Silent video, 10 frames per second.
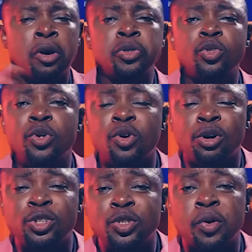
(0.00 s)
Long story
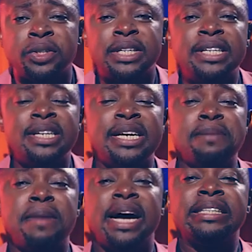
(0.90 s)
cut short the
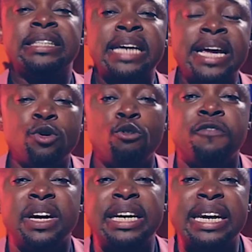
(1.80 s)
man sent
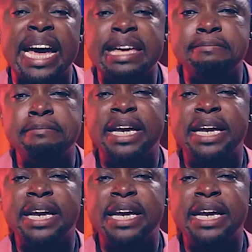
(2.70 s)
over 9